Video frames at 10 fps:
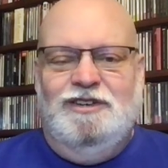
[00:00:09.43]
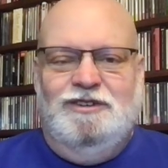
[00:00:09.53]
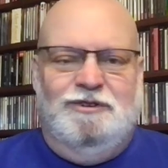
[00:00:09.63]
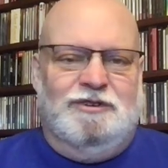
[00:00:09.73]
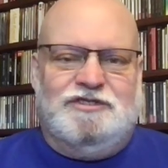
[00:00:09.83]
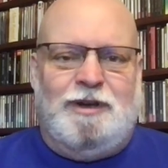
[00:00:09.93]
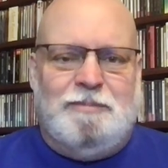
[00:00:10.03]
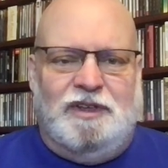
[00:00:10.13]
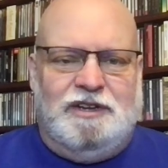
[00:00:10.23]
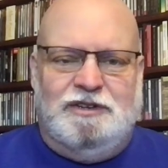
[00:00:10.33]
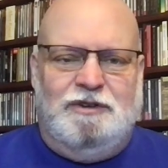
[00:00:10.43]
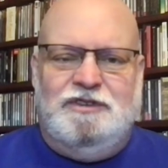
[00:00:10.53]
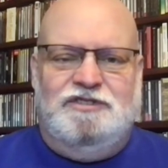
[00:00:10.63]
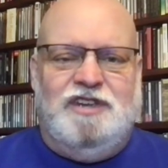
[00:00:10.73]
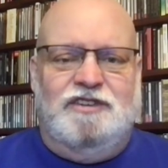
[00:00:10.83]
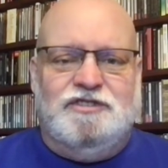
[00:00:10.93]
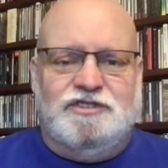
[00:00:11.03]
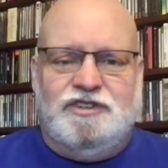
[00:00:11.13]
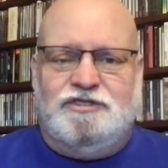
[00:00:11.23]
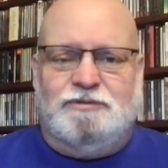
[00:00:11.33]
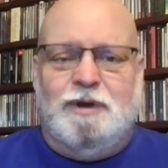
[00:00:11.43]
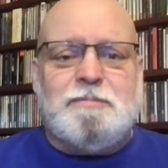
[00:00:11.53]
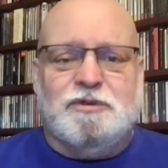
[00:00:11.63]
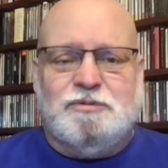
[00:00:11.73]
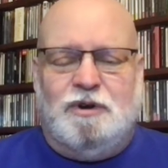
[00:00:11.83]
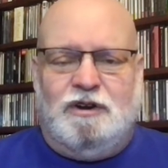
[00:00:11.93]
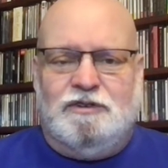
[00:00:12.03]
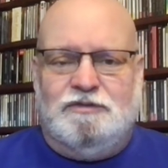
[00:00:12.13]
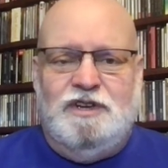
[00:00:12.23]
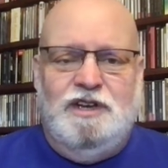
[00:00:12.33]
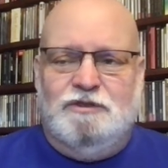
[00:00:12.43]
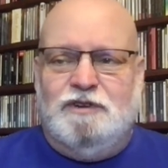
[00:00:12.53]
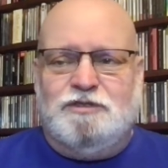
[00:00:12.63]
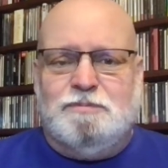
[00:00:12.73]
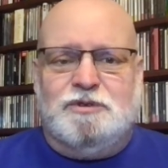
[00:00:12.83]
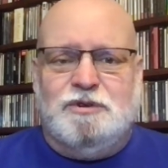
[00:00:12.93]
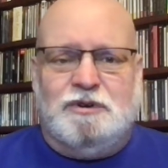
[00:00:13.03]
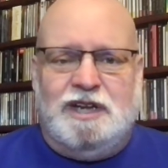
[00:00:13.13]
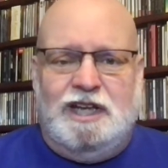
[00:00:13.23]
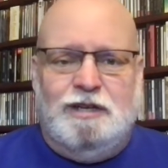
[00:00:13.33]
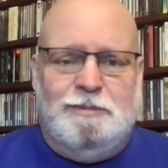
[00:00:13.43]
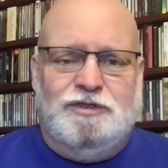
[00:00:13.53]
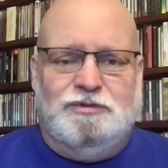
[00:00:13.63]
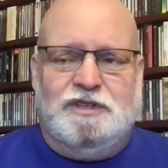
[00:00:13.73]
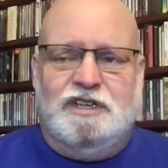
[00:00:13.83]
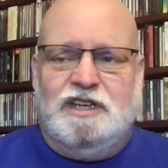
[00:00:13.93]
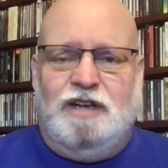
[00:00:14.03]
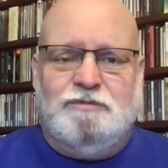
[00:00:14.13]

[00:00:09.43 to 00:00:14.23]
Or something. You know, these days there's such a repertoire of respiratory ailments we can get.